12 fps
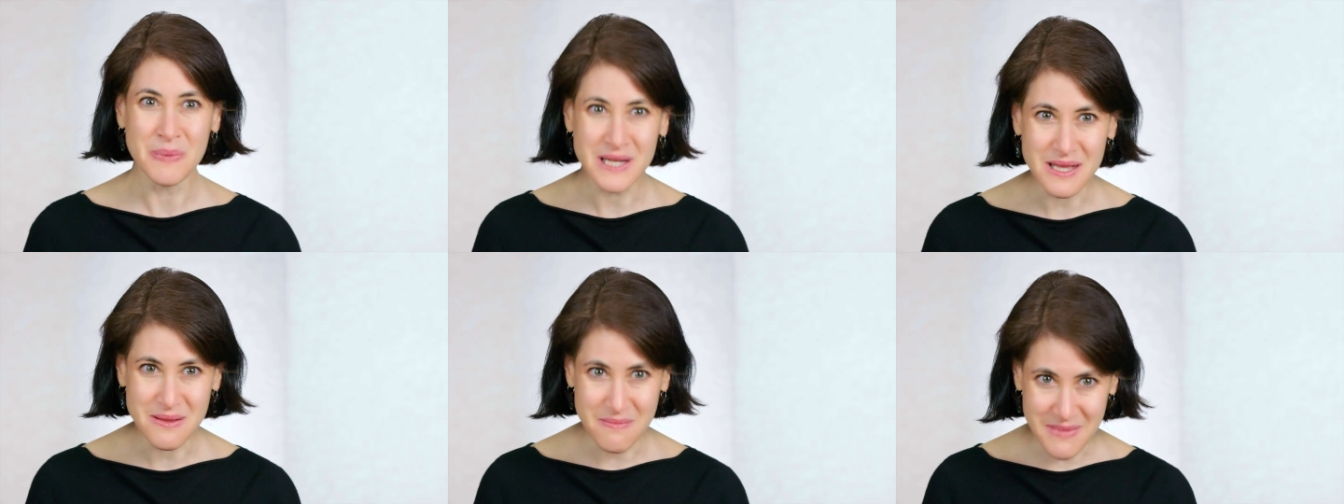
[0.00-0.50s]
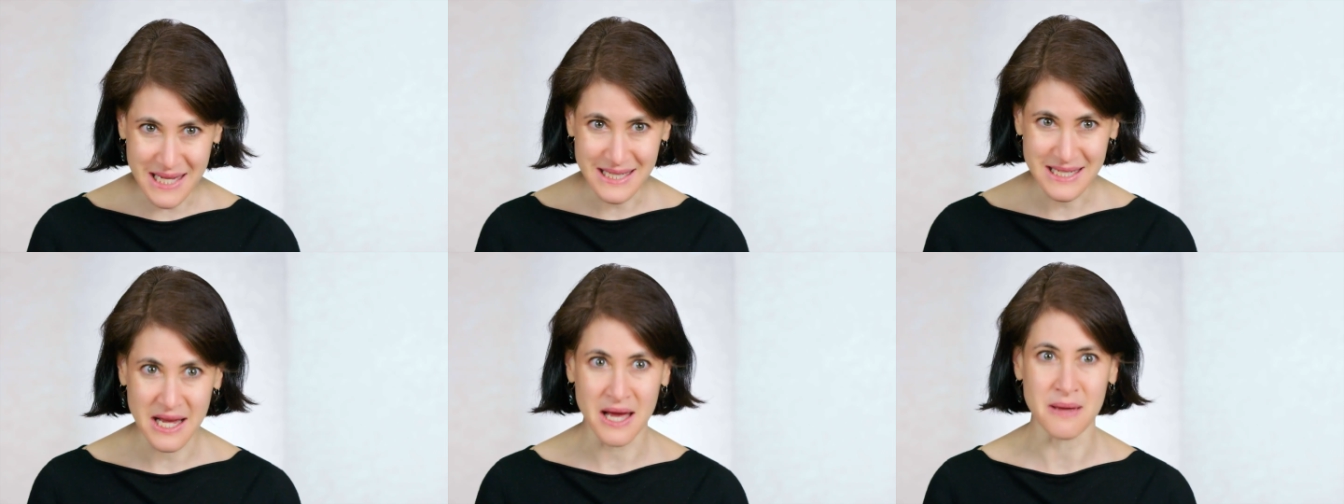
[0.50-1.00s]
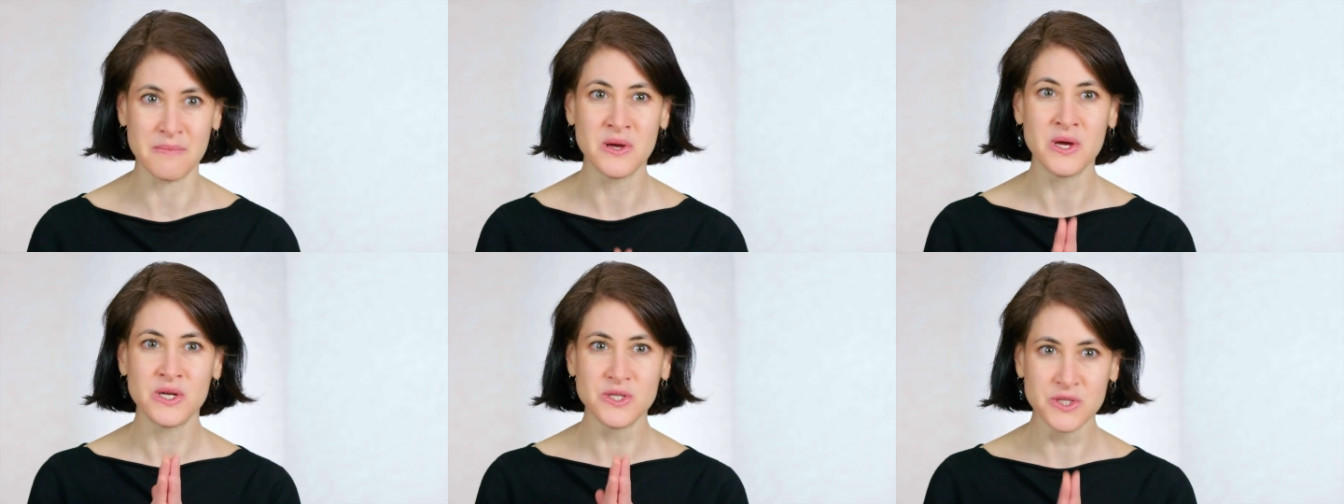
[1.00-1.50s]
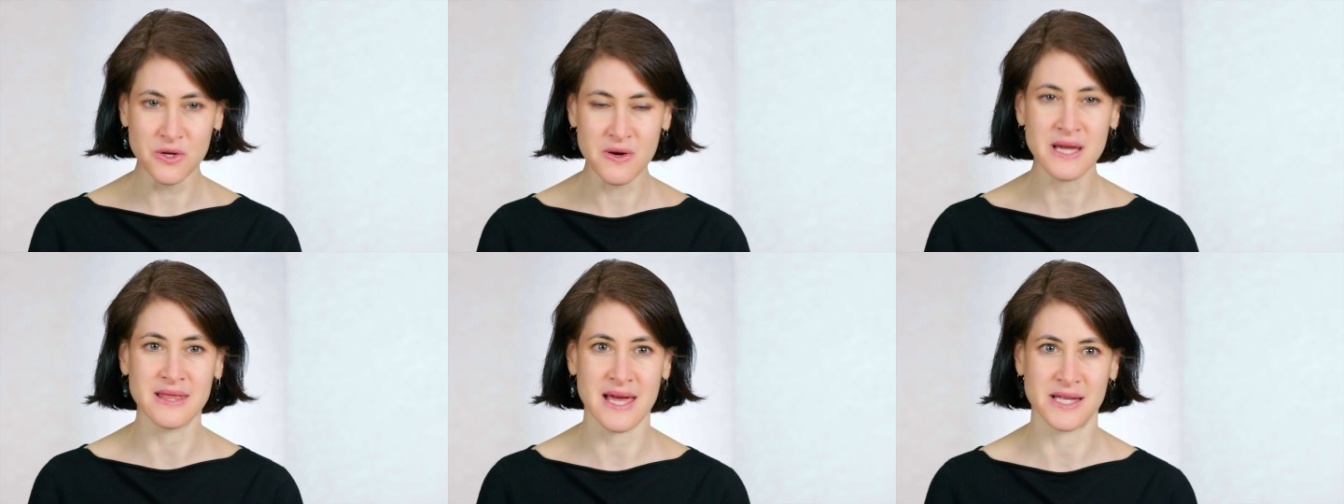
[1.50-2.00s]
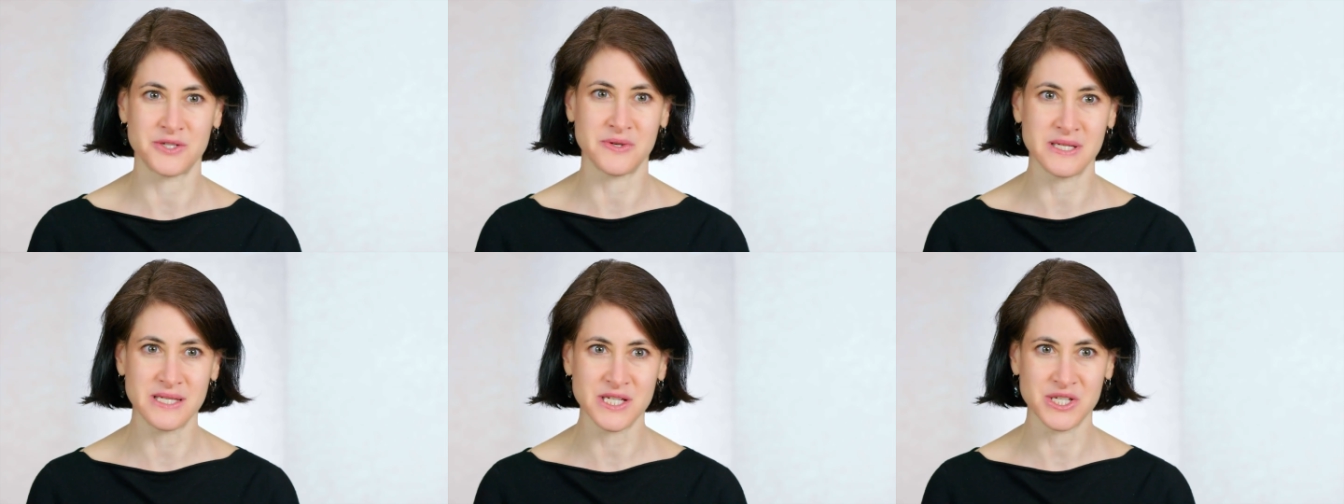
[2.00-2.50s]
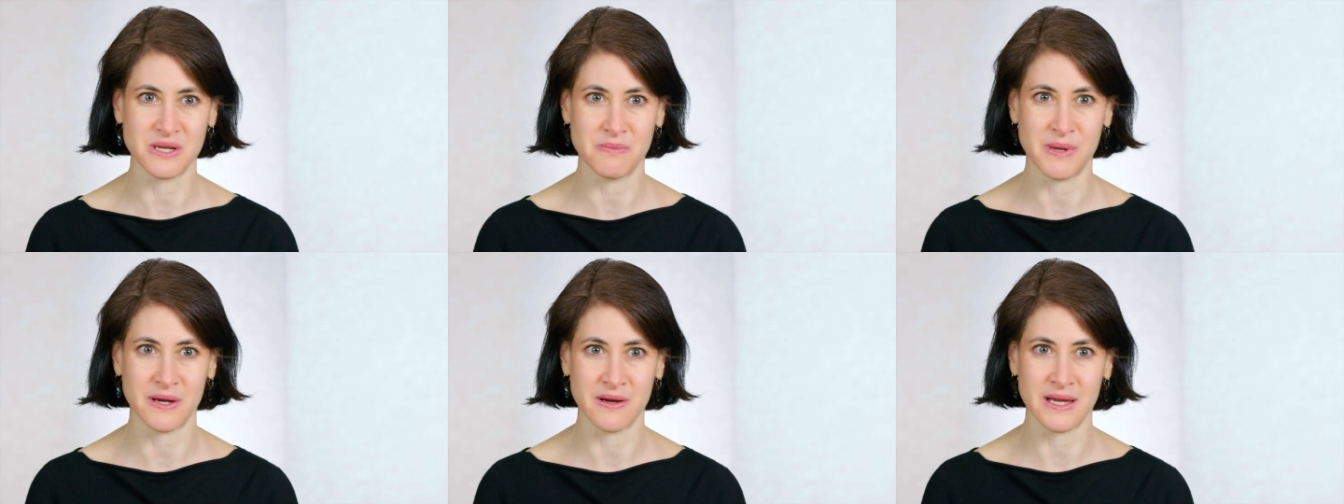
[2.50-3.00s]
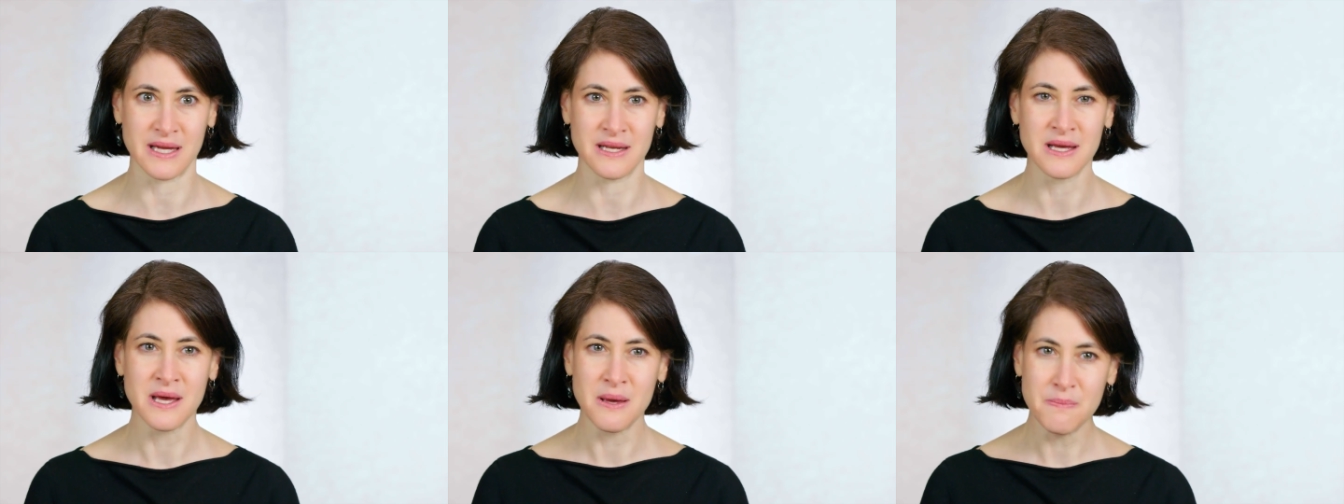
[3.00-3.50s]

But in the meantime, during that transition period,